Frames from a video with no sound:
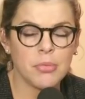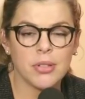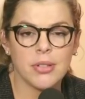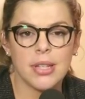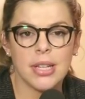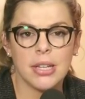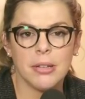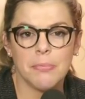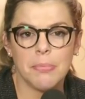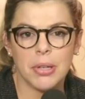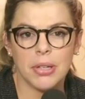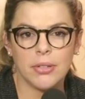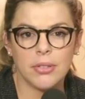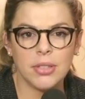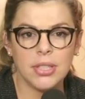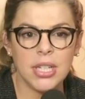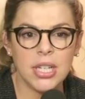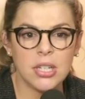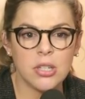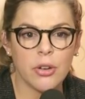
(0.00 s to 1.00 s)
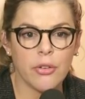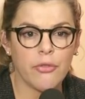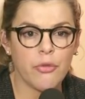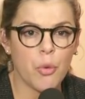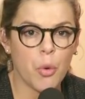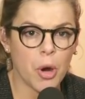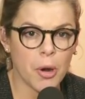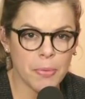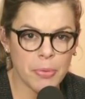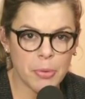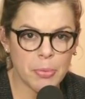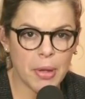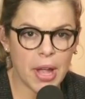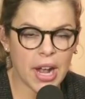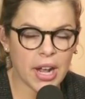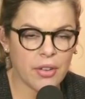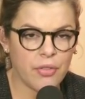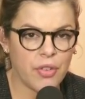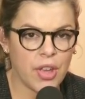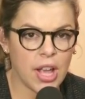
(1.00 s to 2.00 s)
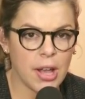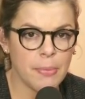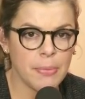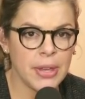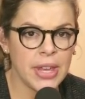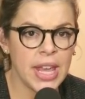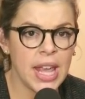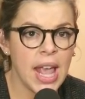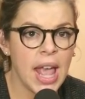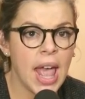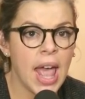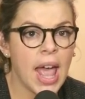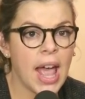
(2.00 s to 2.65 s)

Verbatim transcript: or the ability to form the Black family.